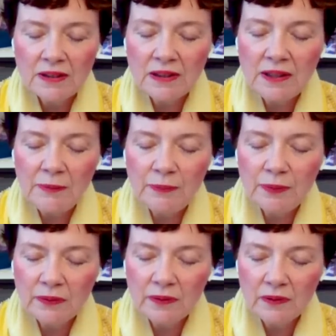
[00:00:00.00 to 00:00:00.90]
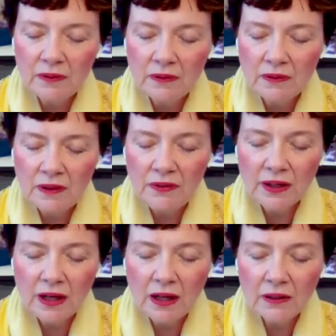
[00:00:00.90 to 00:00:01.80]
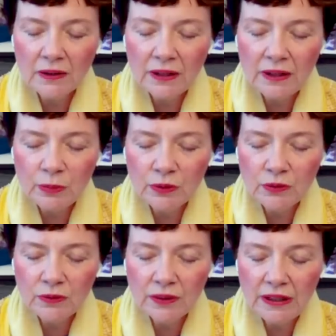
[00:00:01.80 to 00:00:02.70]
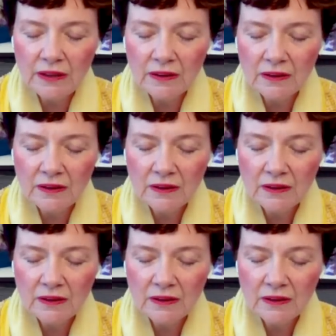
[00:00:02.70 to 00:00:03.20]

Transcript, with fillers: And sleep in the color emerald green.